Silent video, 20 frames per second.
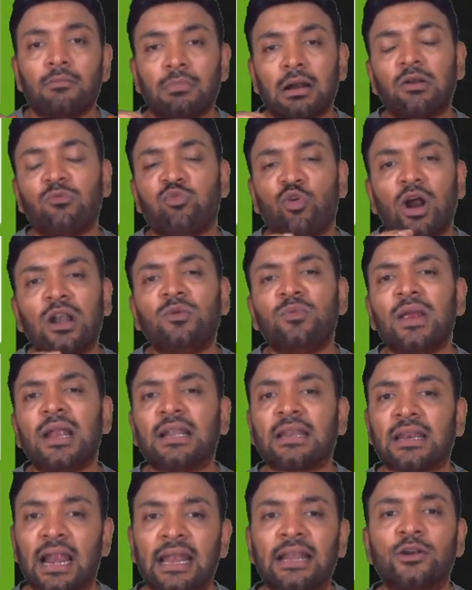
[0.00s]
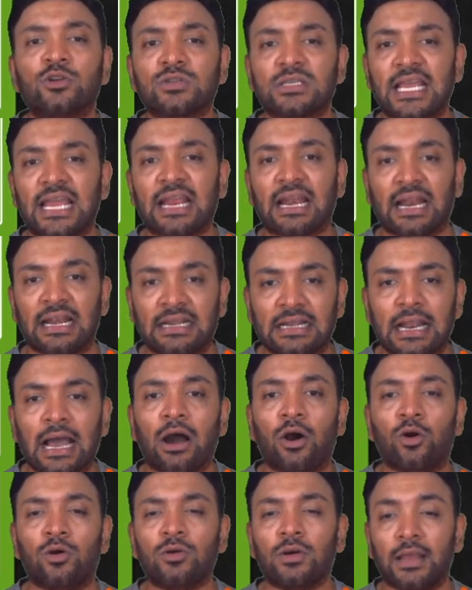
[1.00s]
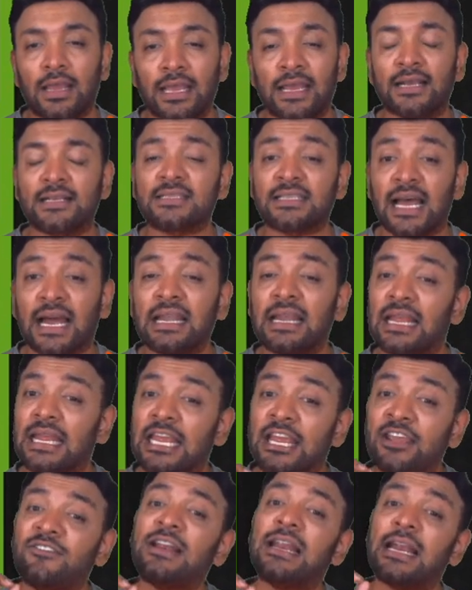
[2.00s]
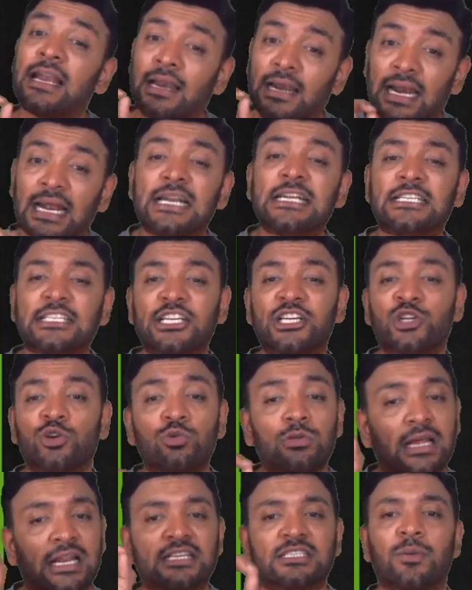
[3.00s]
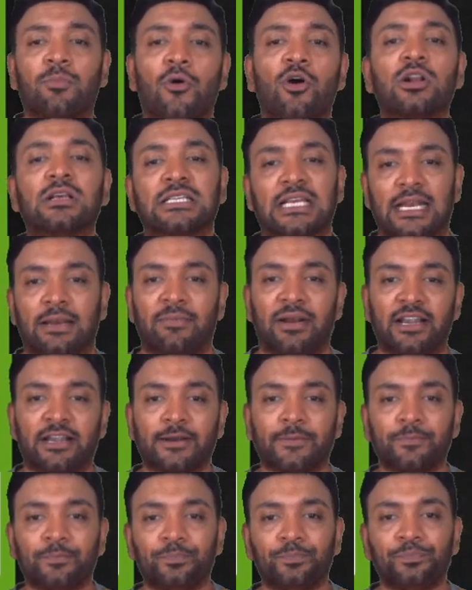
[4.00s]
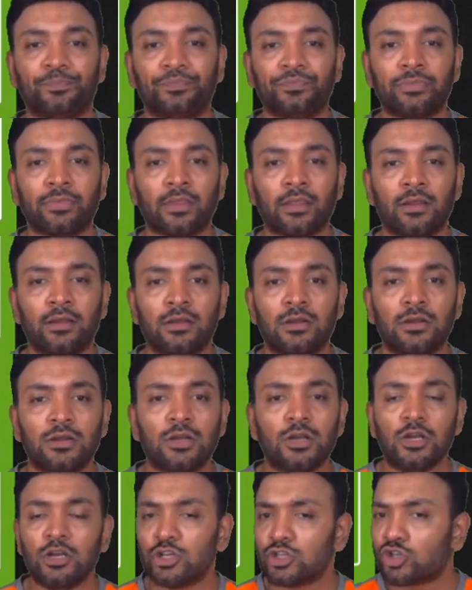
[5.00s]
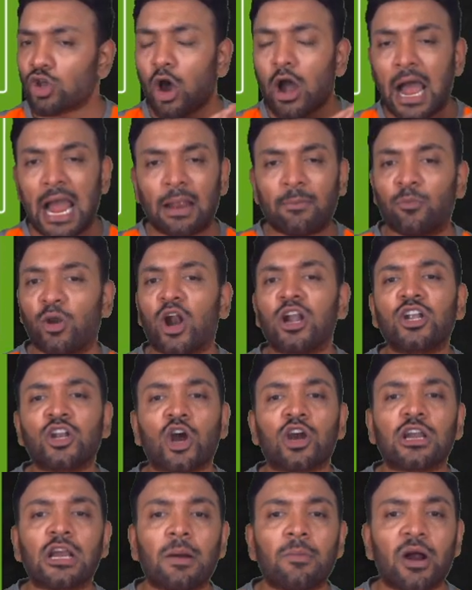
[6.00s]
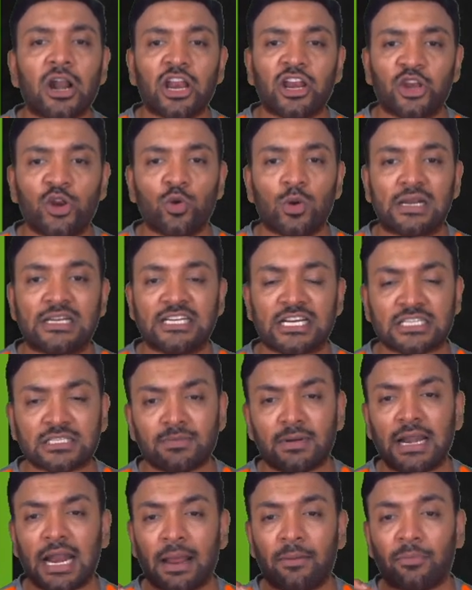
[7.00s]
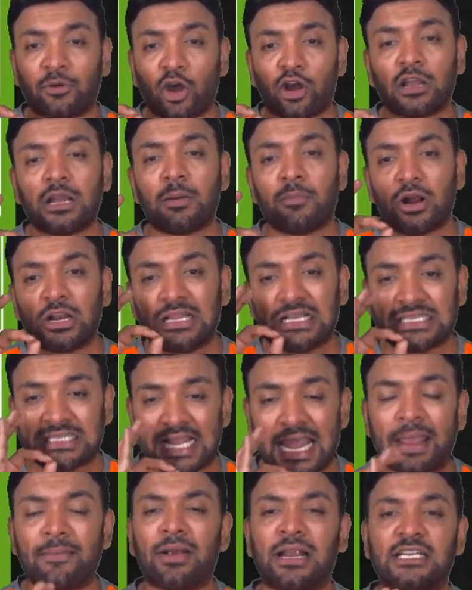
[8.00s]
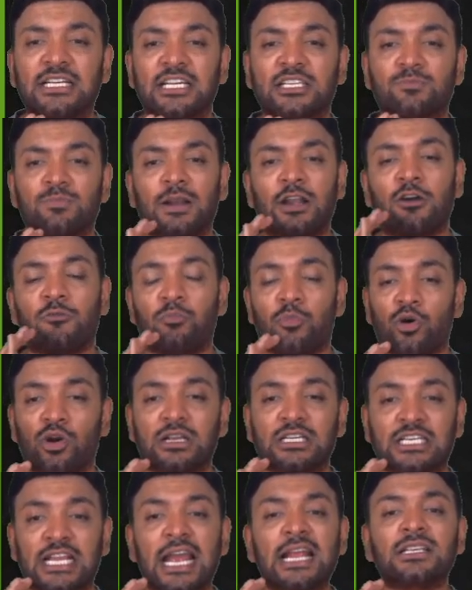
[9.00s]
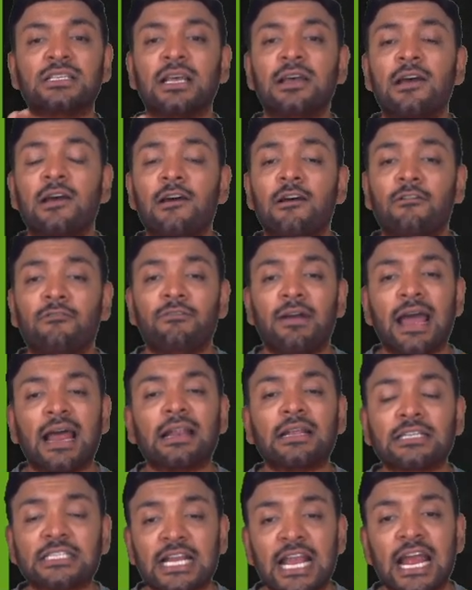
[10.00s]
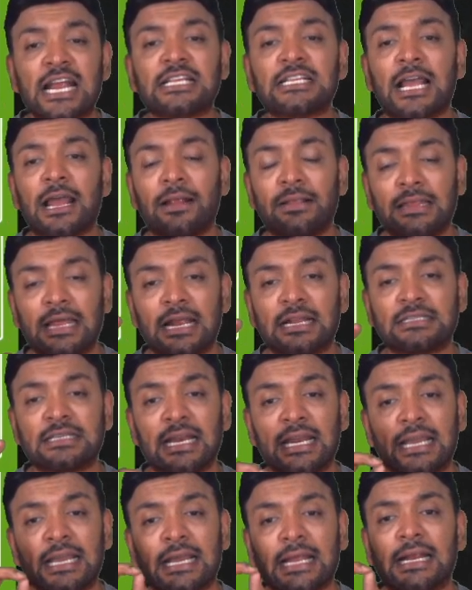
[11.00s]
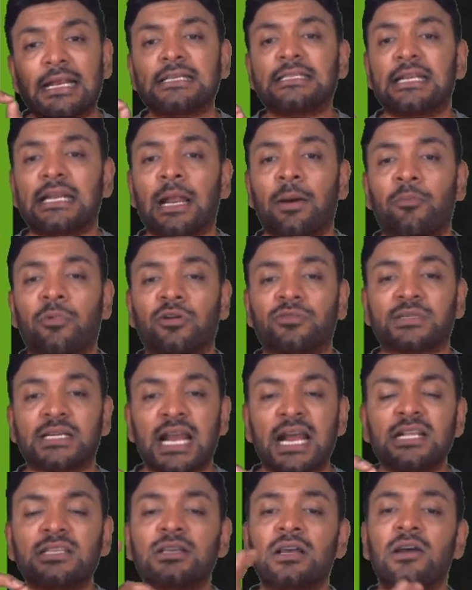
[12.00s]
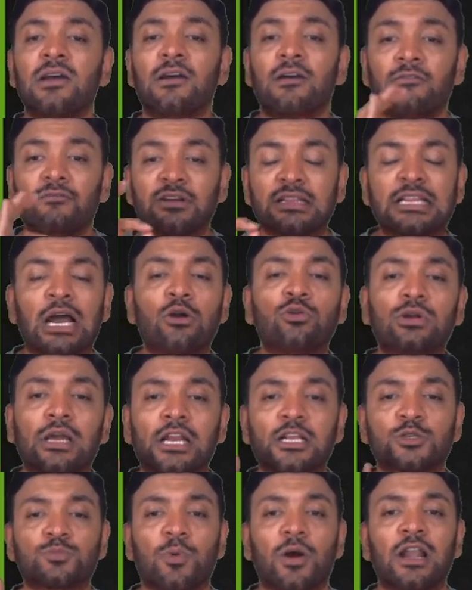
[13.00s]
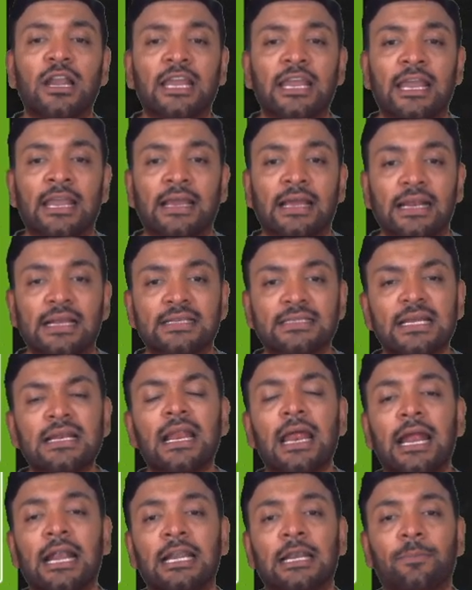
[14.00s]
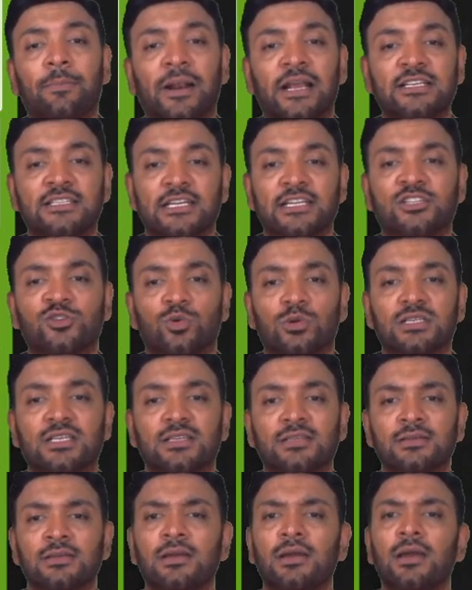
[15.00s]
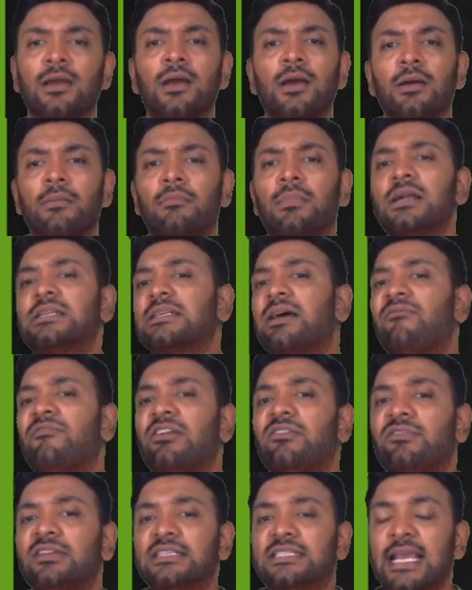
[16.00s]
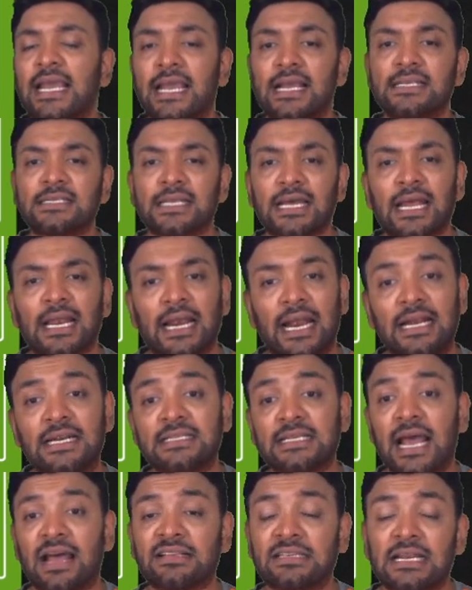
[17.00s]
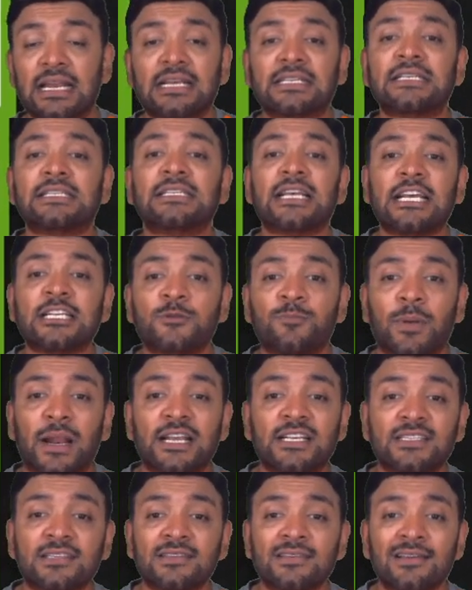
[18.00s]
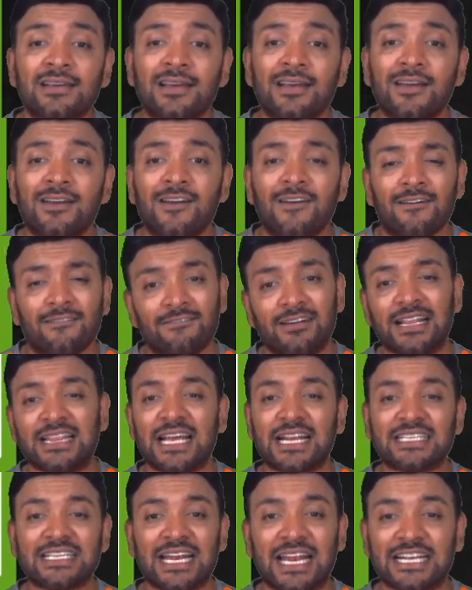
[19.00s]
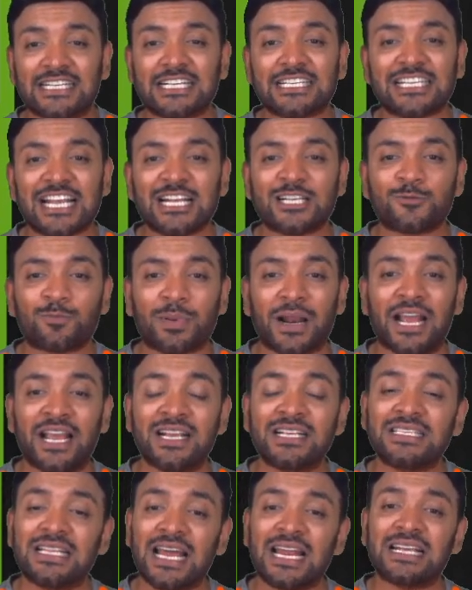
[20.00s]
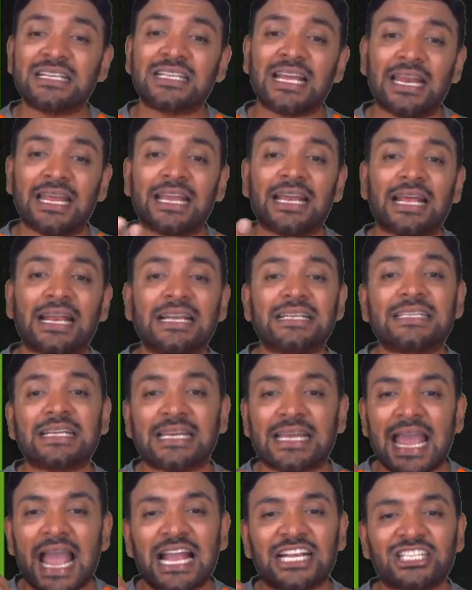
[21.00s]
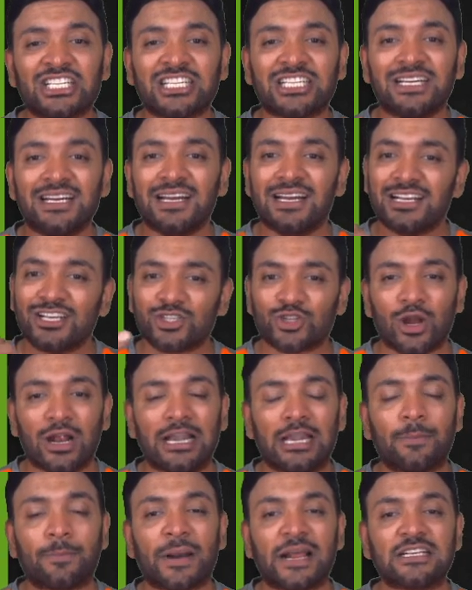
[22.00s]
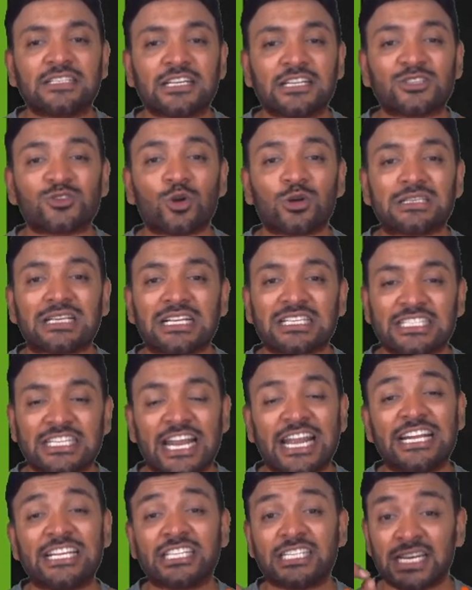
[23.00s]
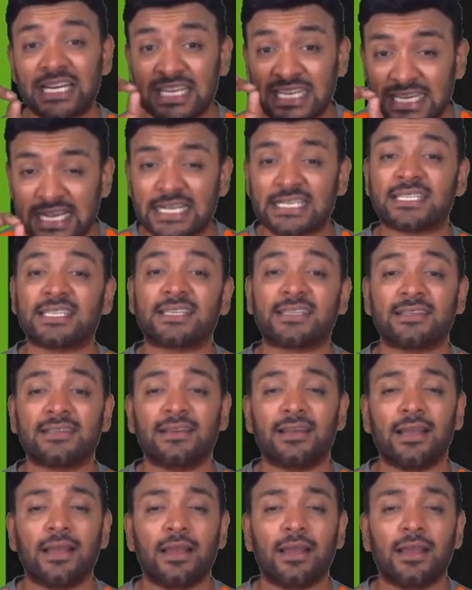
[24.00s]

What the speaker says: But what we are trying to say right now is that even in rights issue, there is a bonus element. So I'm not talking about a new adjustment. I'm talking about the same adjustment of bonus shares, where shares there is an increase in number of shares without corresponding increase in enterprise resources. But someone will say, sir, rights has an exercise price. When there is an exercise price, there is an increase in cash. So enterprise resource has changed. Yes.